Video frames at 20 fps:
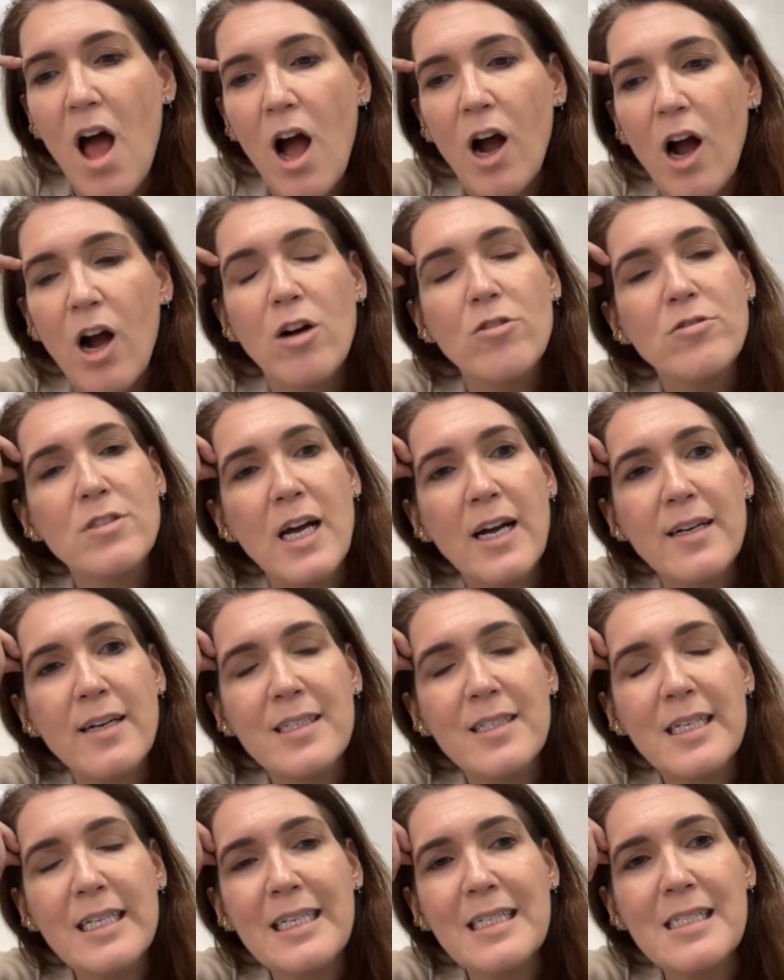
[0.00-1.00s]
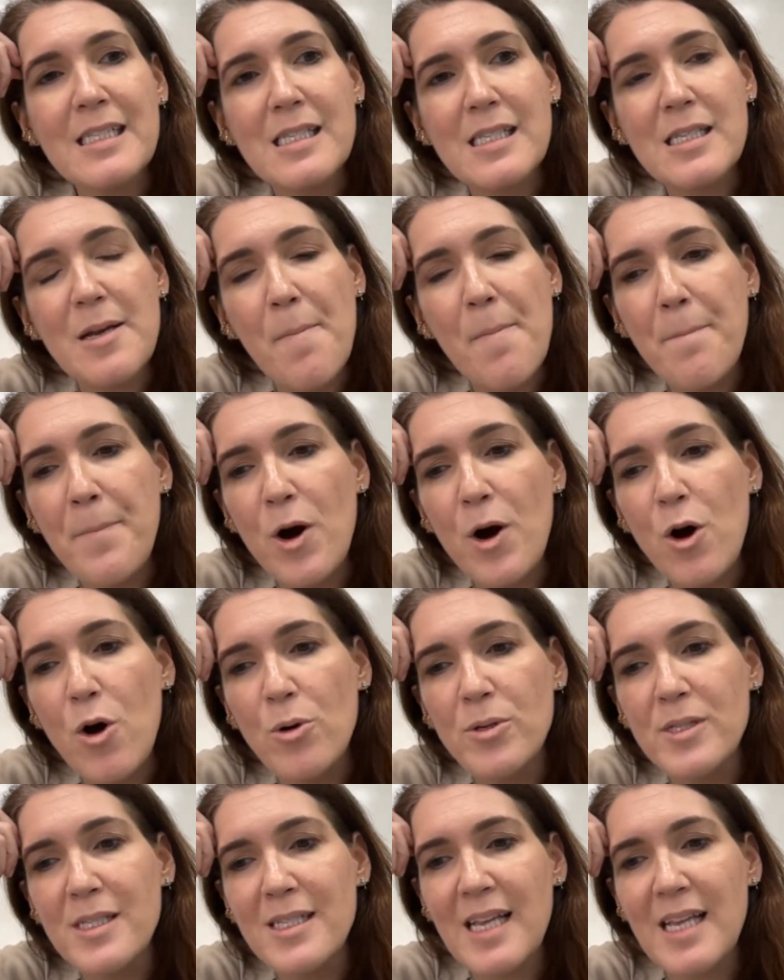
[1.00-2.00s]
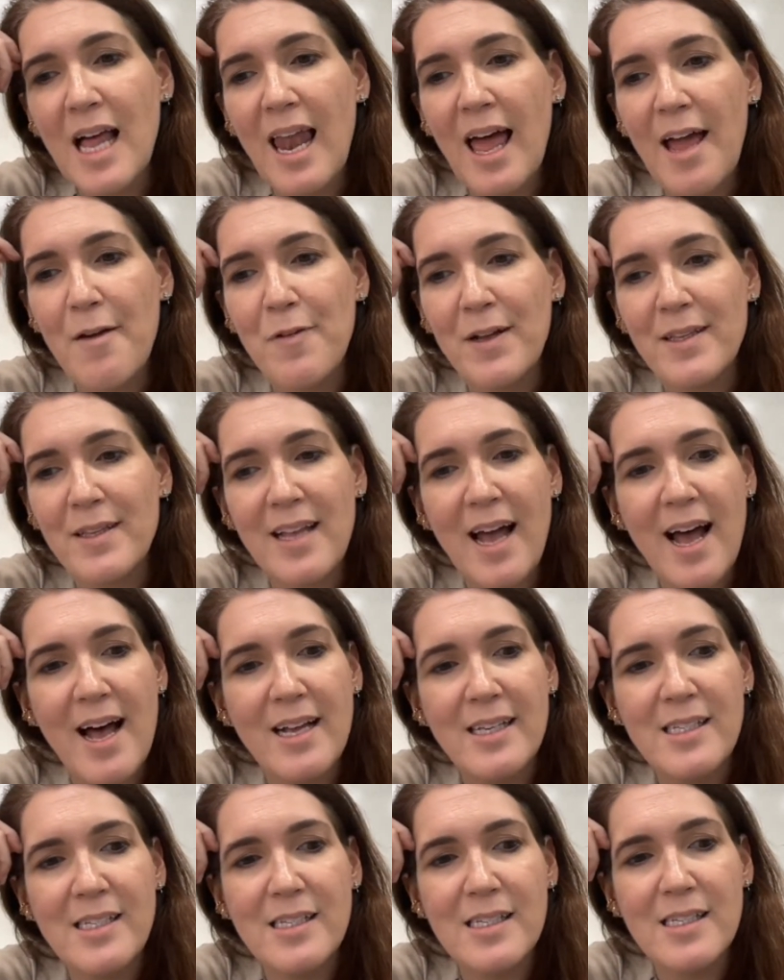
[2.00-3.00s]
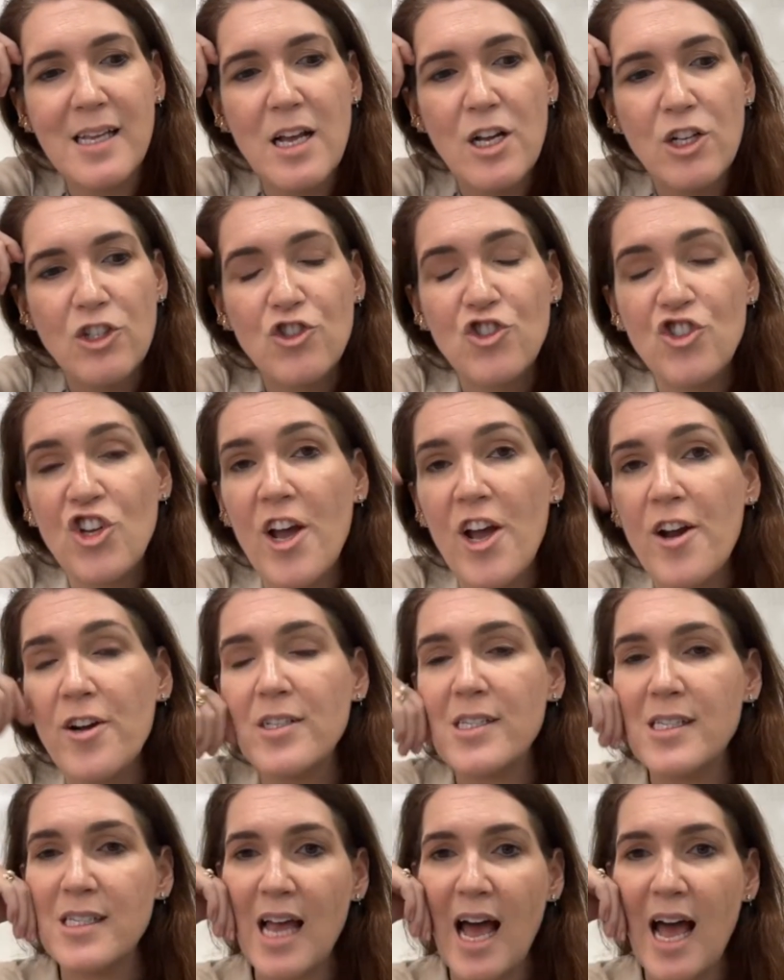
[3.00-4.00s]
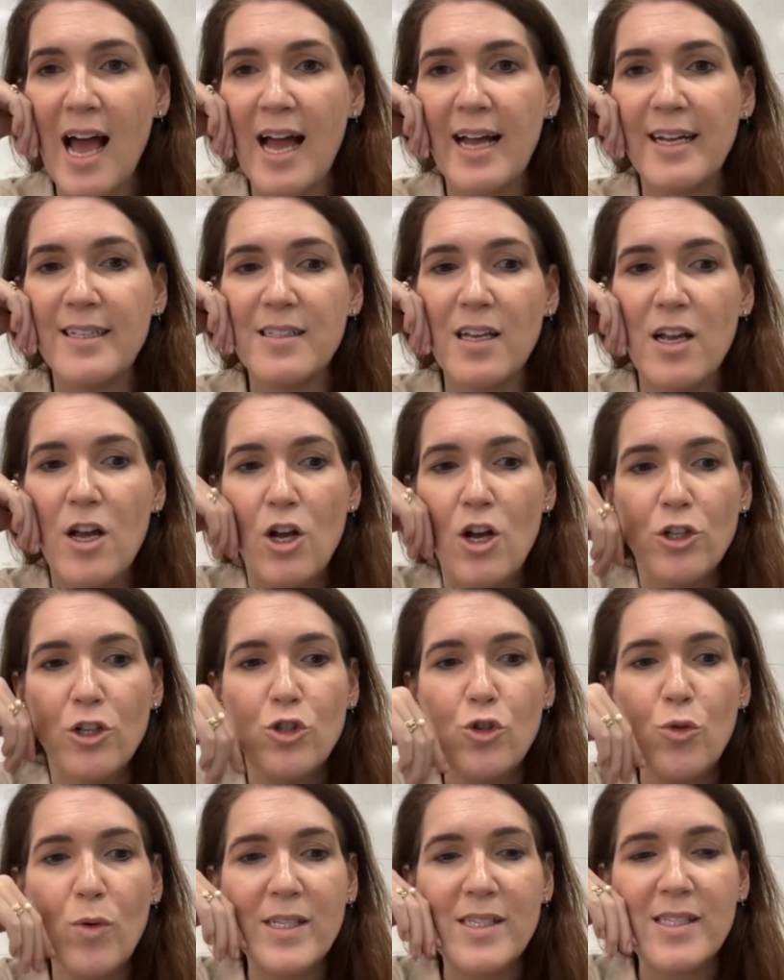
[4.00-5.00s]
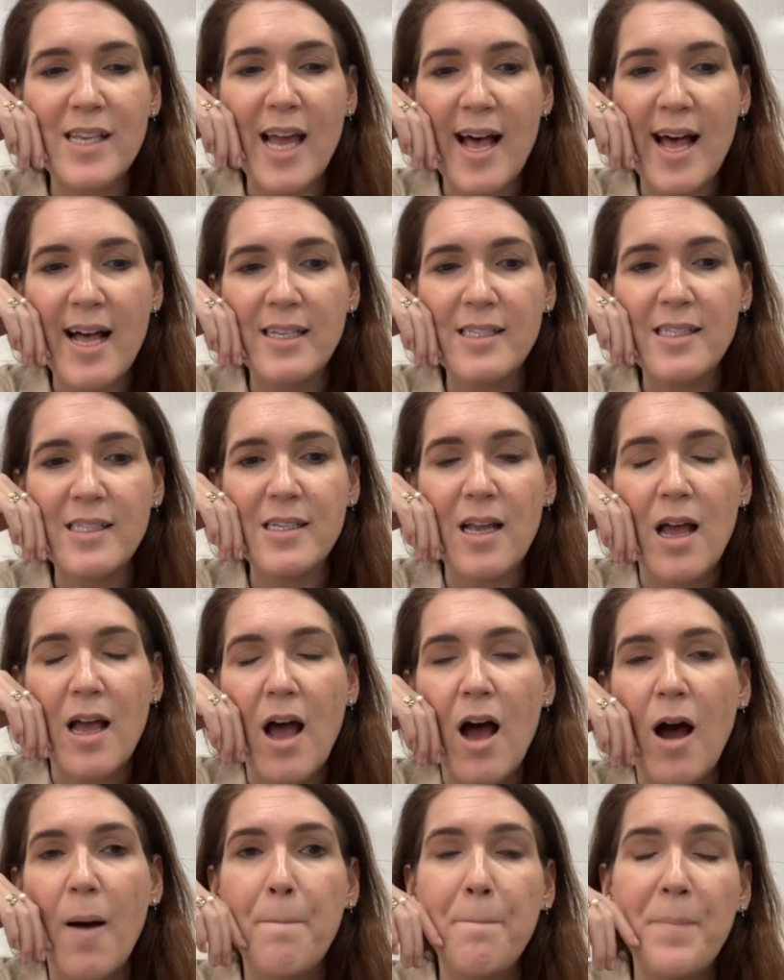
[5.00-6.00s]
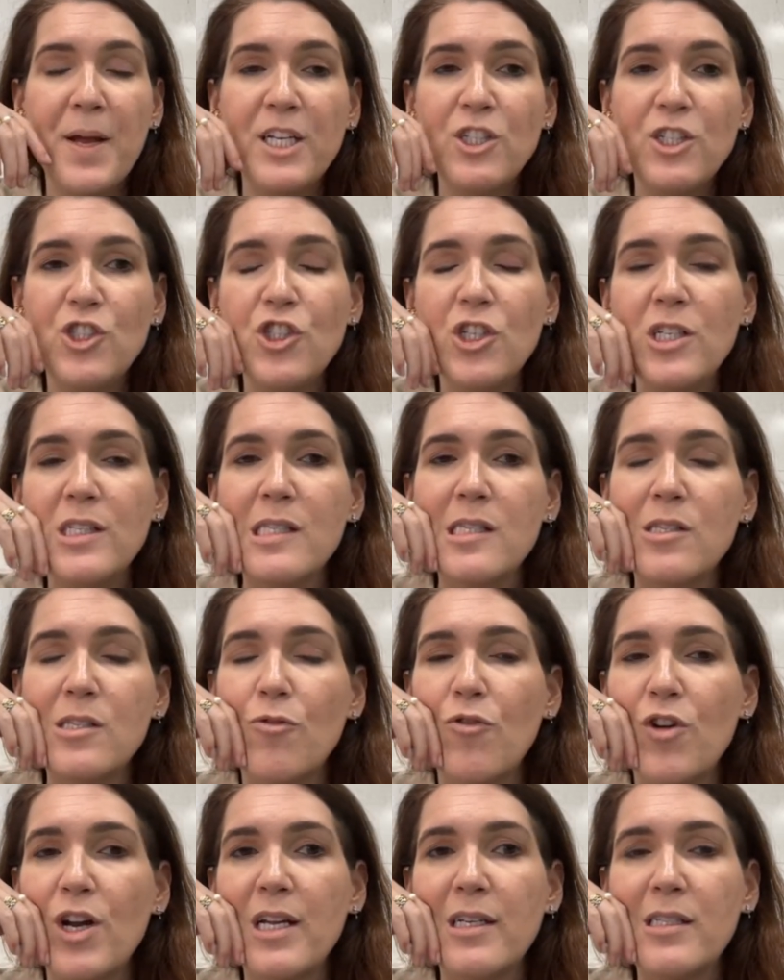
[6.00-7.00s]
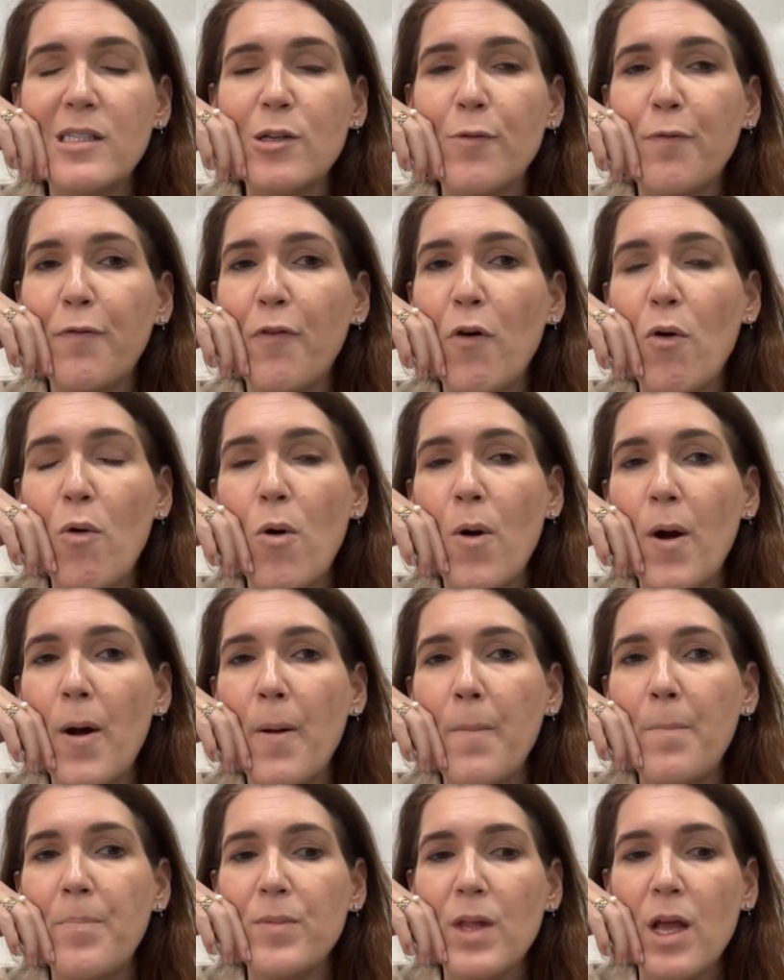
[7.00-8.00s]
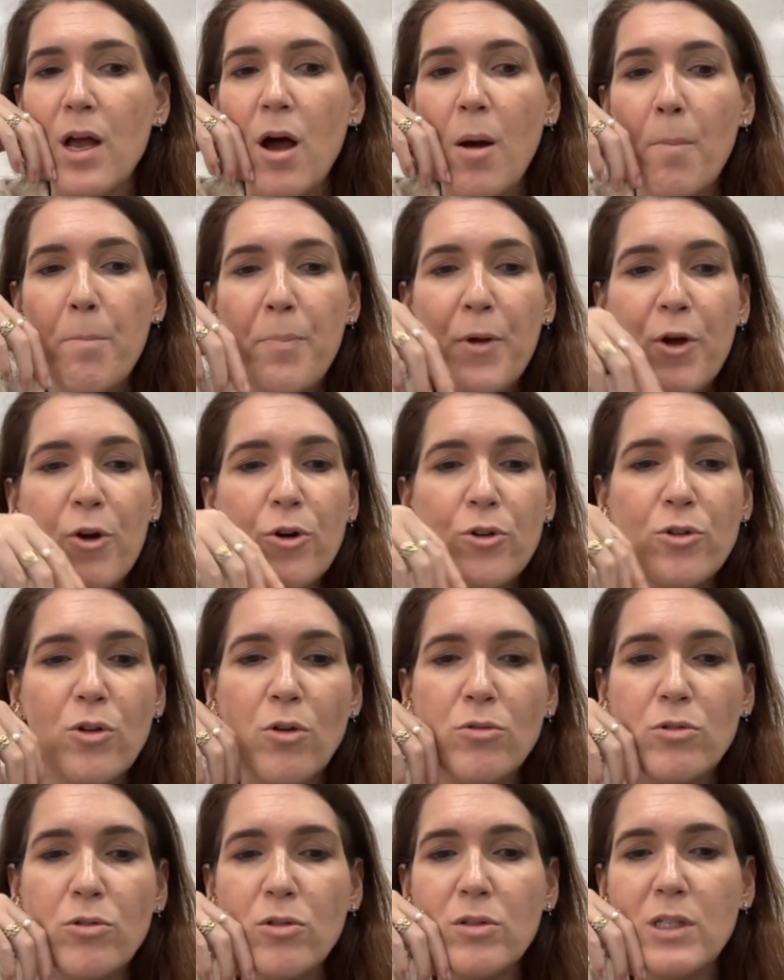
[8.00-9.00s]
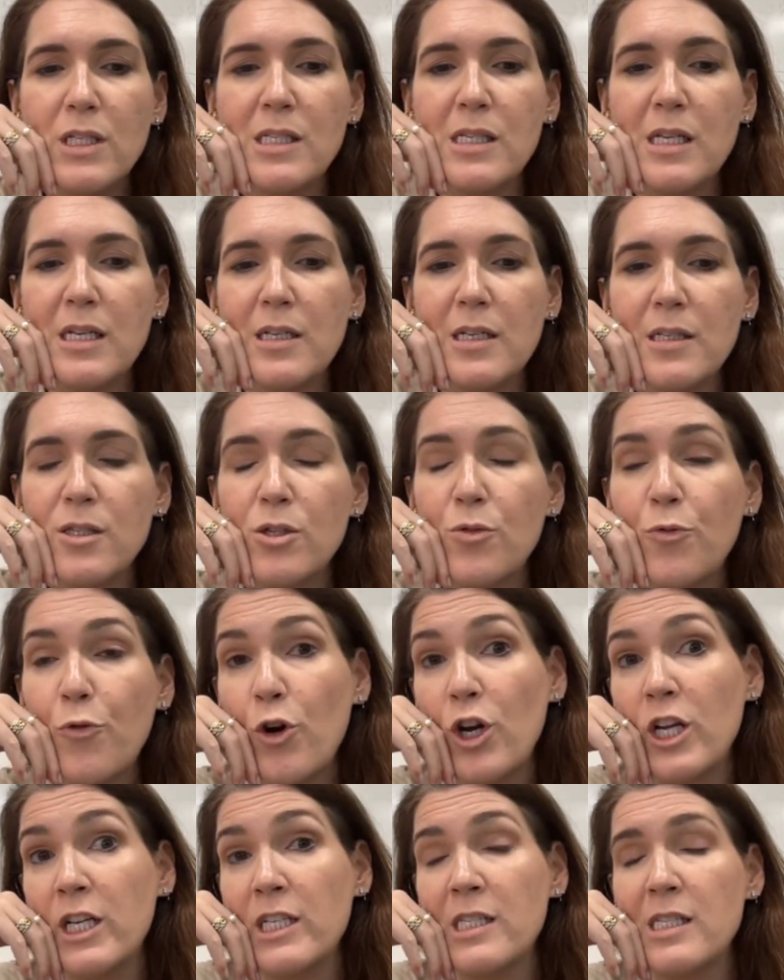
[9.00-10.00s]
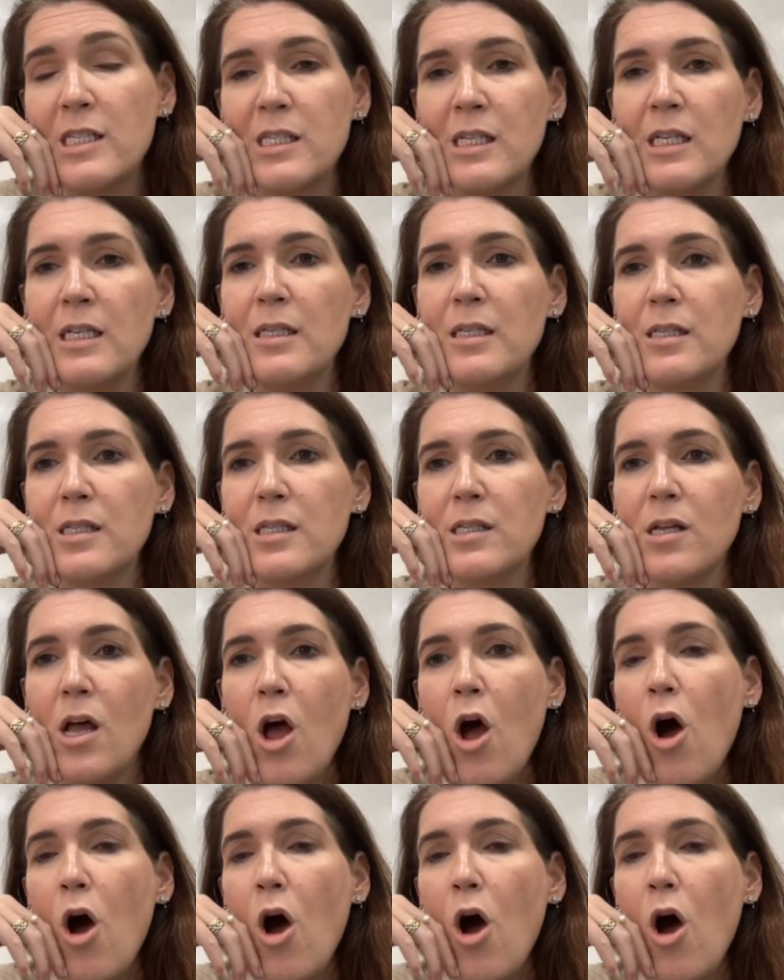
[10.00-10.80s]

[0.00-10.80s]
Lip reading: conducting a simple saliva test chairside to assess a patient's risk for periodontal disease, for instance,